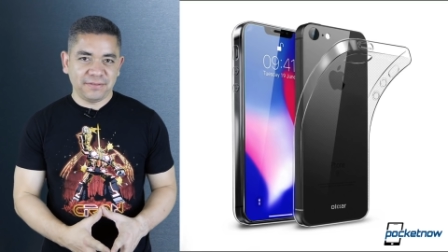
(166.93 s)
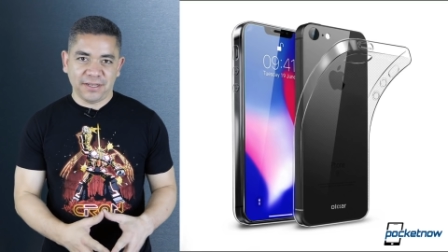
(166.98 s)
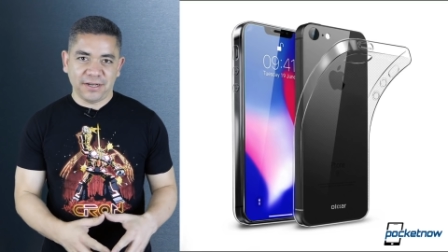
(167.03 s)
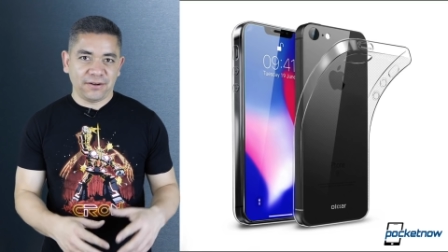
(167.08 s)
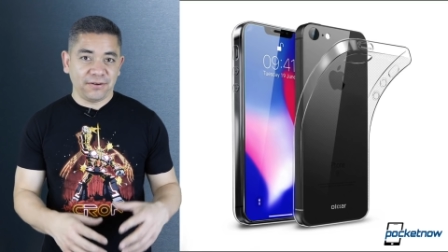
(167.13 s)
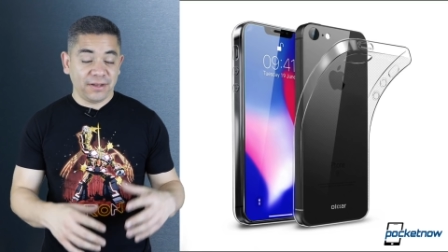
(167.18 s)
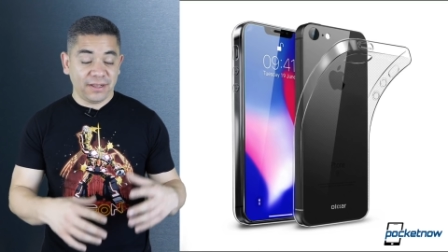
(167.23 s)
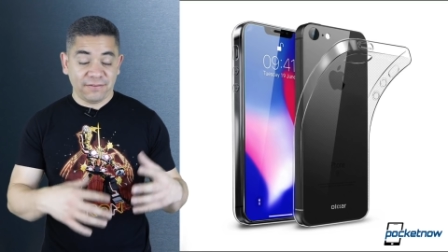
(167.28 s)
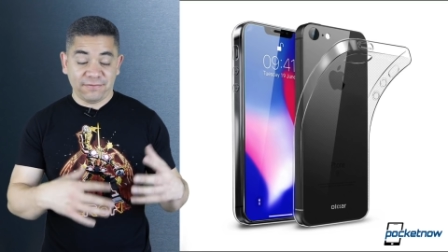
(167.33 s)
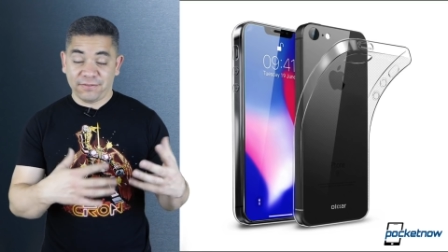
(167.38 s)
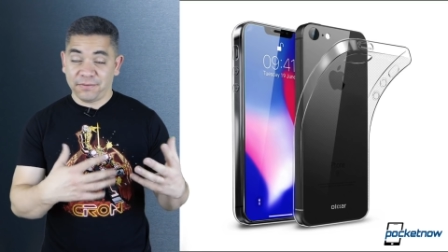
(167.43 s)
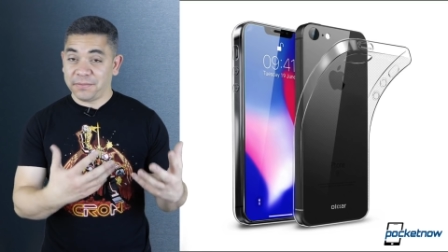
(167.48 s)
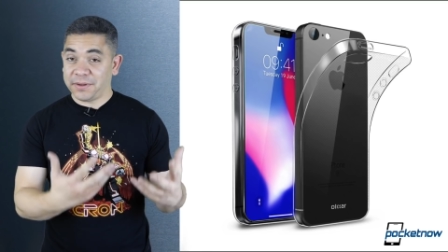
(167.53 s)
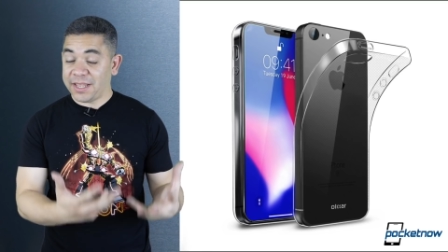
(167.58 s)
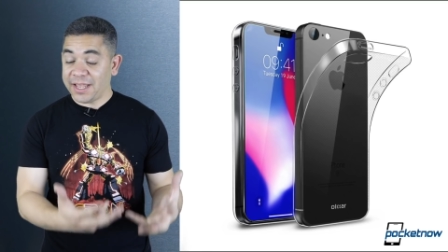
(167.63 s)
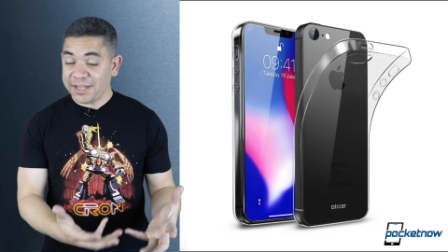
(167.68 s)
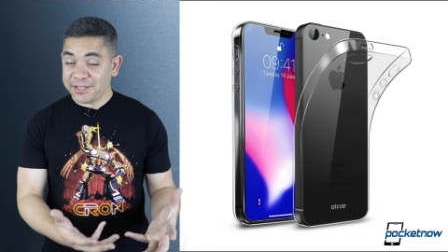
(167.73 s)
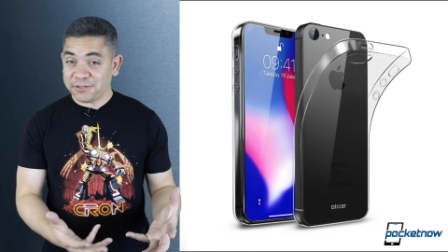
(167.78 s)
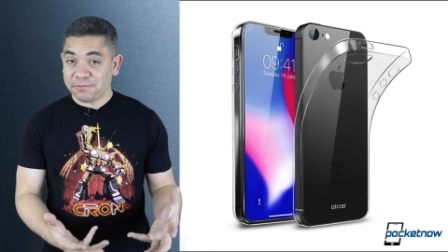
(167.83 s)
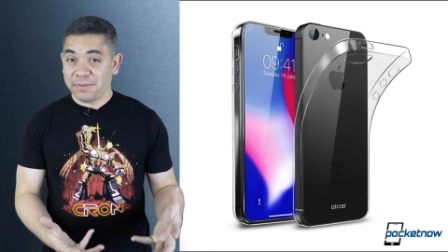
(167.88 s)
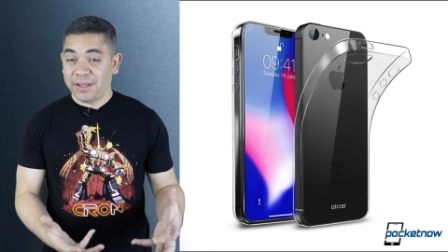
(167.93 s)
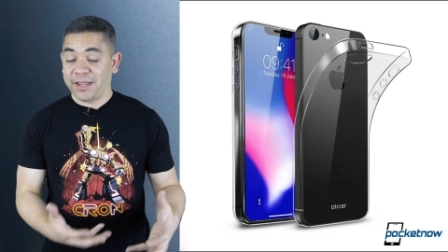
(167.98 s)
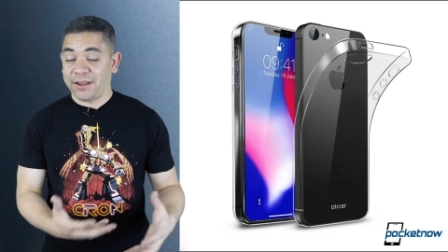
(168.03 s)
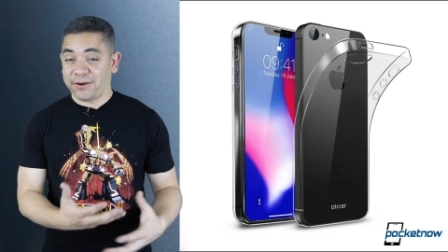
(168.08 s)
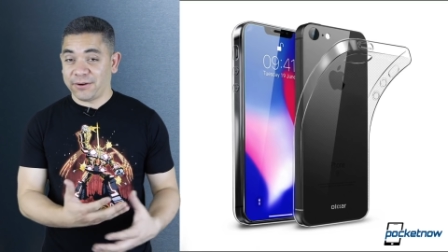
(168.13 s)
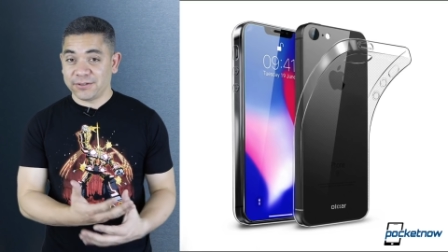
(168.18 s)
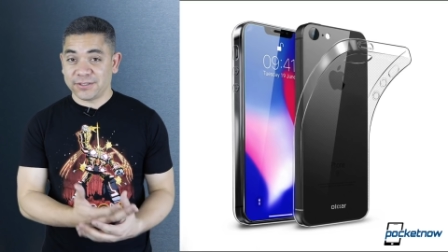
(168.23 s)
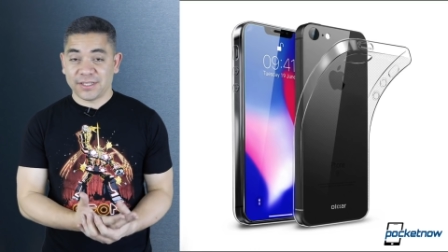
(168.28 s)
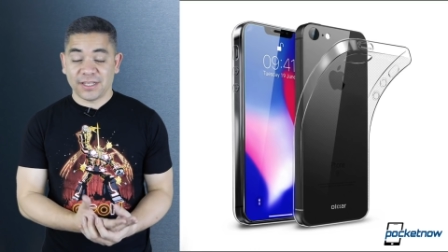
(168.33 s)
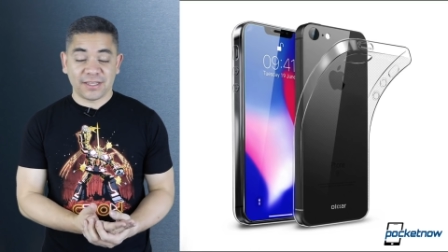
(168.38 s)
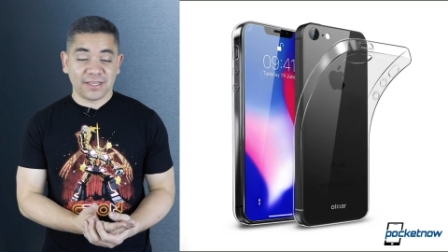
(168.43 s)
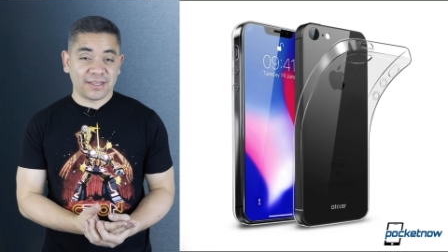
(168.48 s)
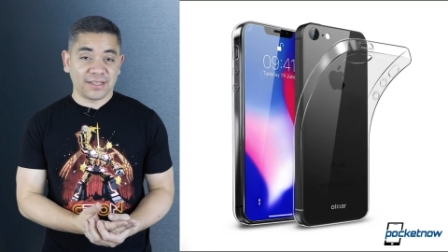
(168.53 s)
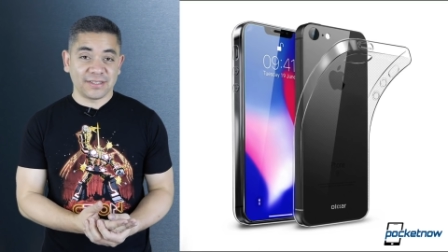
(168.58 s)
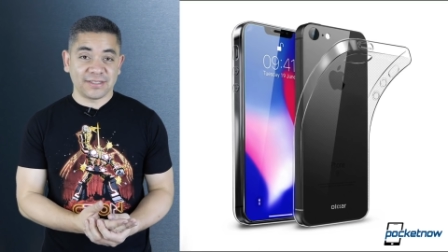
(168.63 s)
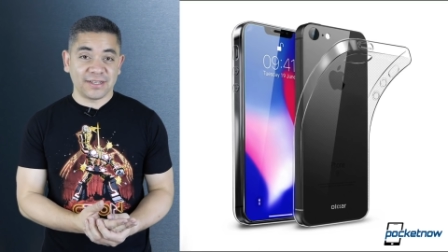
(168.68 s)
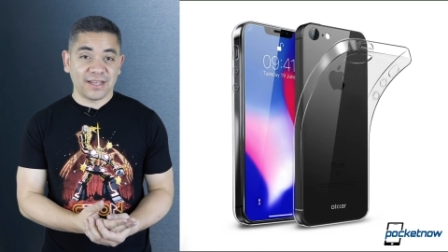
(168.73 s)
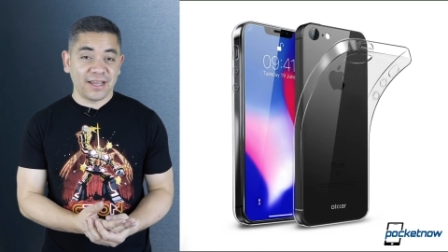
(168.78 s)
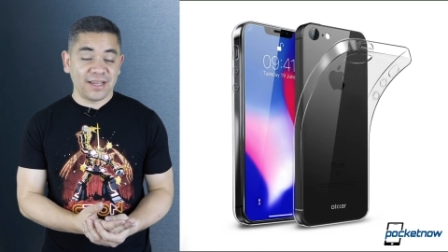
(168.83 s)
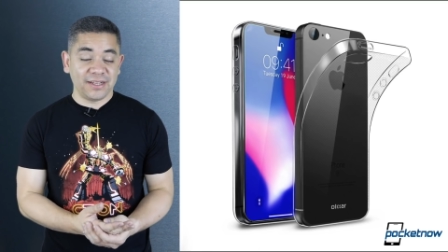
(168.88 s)
you know, and from casemakers, that the
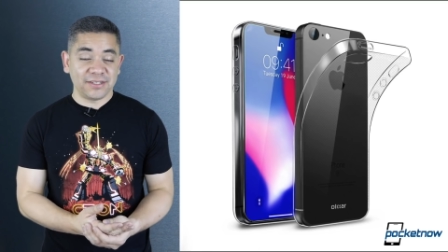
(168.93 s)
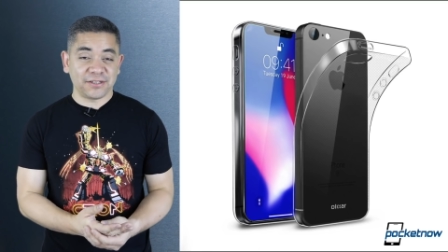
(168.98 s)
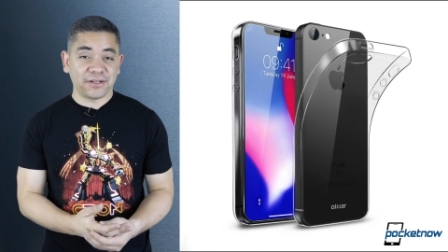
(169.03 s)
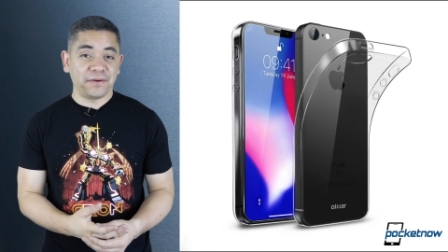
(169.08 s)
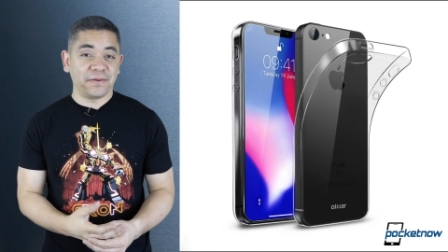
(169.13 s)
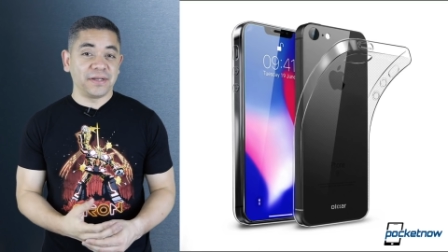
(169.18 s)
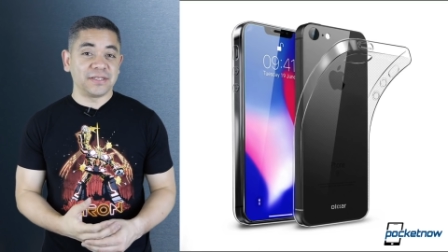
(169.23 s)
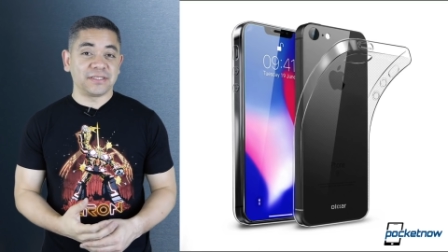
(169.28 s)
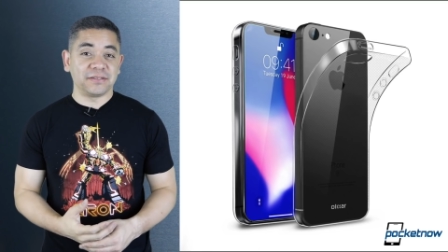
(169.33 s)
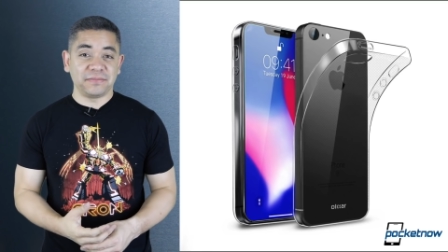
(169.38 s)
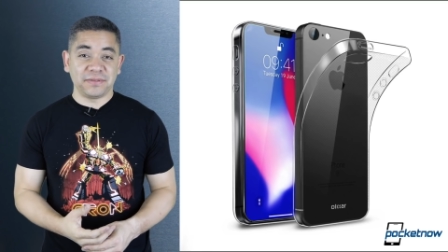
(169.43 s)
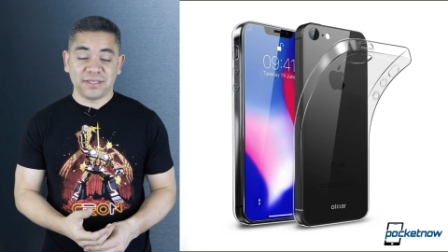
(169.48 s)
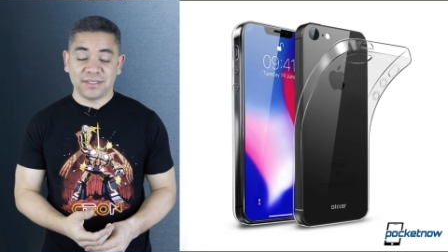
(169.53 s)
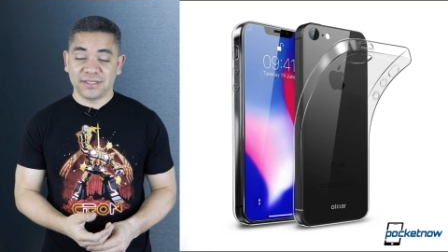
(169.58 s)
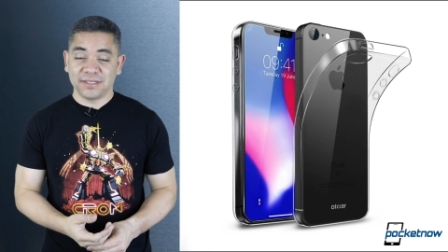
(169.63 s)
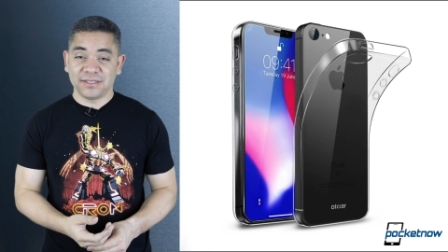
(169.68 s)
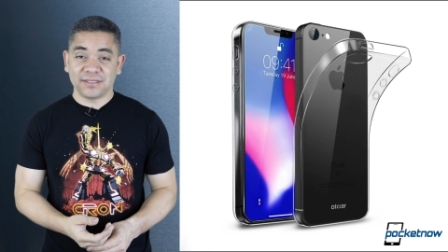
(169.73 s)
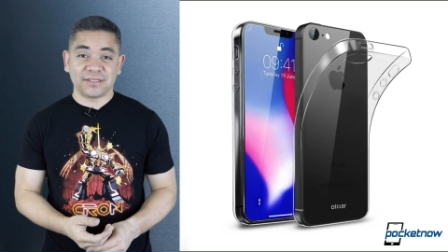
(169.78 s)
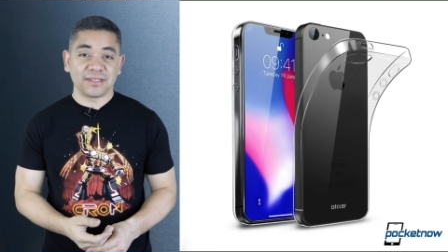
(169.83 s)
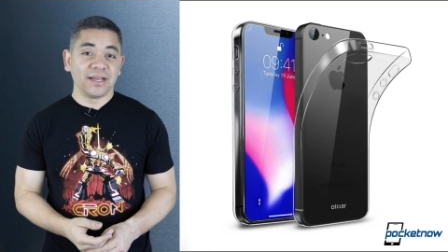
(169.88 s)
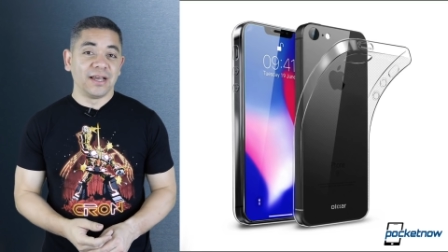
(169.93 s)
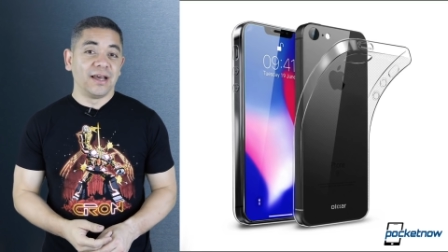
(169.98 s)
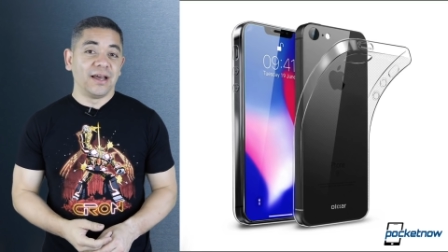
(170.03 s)
design is going to be this